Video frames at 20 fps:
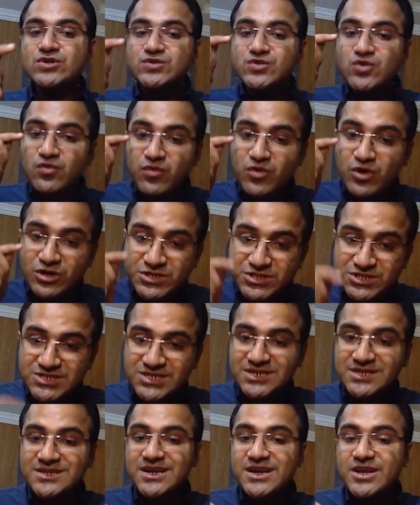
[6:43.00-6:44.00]
So for
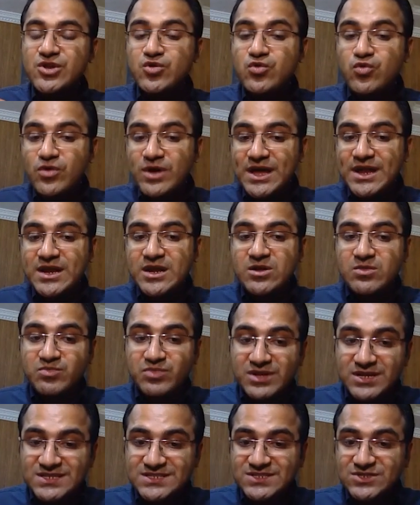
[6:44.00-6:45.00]
children, you can
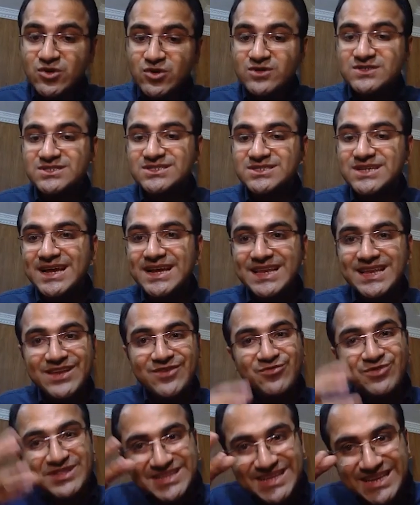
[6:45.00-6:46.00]
replace
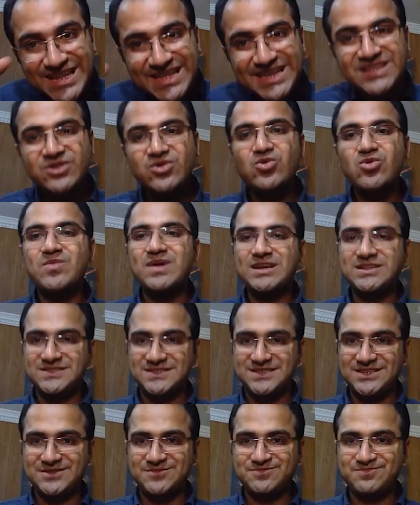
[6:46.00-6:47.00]
doxycycline with
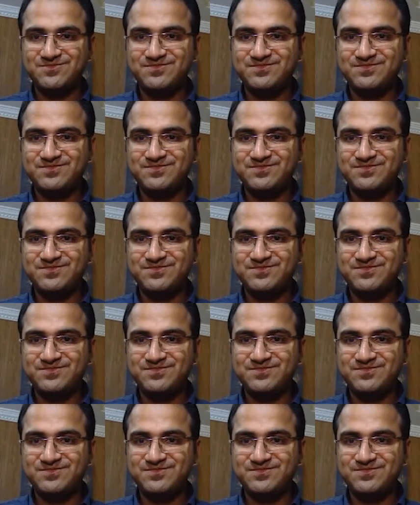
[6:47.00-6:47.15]
clarithromycin.